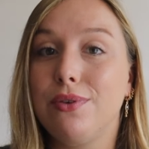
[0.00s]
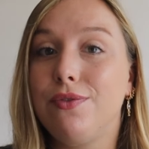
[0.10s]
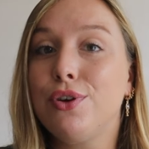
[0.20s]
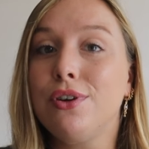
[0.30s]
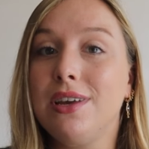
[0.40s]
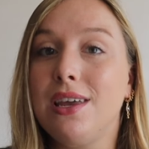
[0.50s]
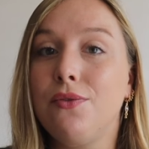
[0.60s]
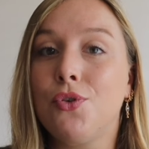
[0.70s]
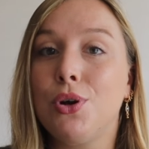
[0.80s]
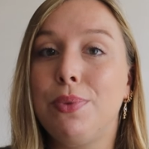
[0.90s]
If you're looking
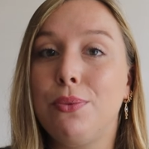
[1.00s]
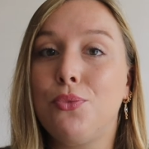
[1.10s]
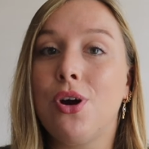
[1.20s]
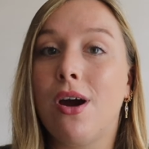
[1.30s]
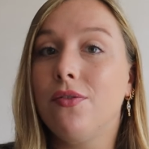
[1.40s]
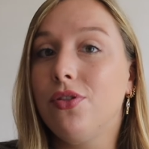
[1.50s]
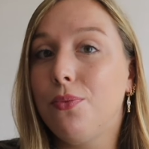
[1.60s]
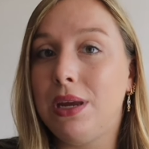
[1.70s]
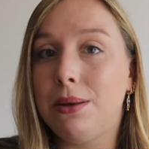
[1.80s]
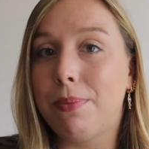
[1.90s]
for a bit more off the
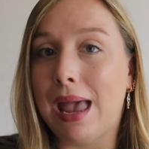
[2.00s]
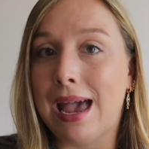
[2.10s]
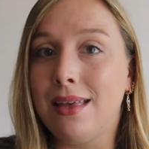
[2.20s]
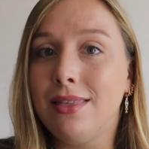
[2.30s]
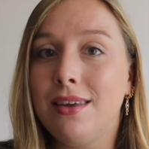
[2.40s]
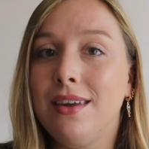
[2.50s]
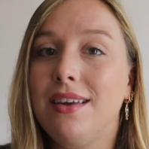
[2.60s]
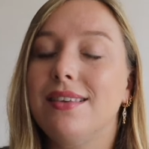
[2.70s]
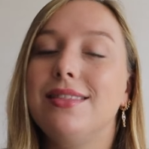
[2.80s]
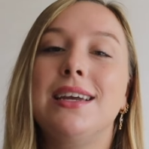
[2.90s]
beaten path,
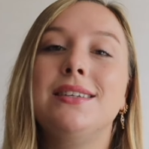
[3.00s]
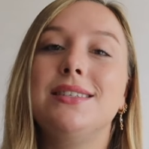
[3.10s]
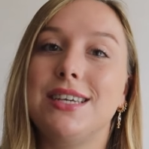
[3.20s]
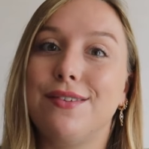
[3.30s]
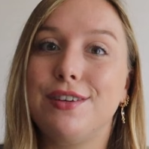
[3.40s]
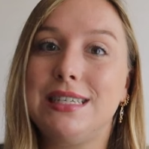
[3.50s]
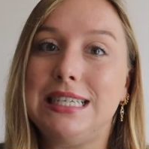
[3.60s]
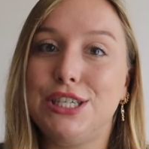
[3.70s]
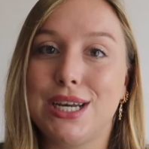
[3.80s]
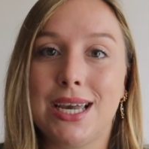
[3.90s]
then
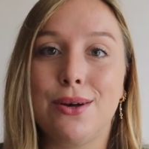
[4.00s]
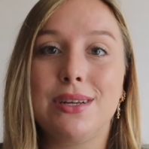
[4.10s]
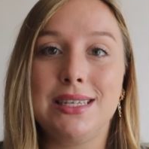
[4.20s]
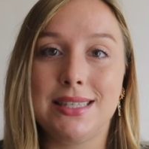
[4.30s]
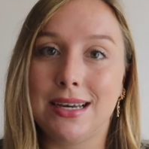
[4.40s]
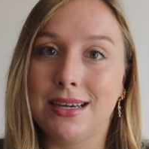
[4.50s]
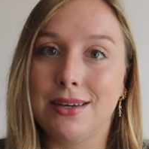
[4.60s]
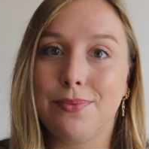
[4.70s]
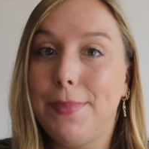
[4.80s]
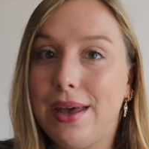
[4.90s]
definitely check out
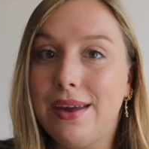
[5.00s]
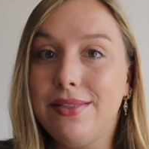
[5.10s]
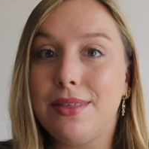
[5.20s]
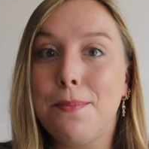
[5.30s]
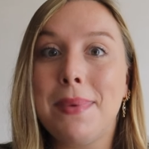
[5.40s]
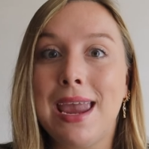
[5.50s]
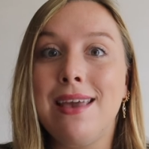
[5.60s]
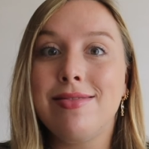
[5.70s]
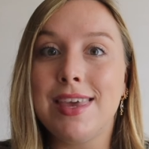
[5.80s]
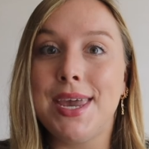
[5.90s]
Ithaca. But the
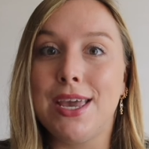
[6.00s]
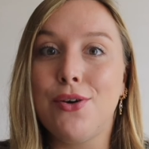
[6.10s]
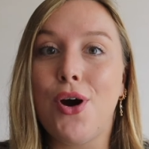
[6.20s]
main thing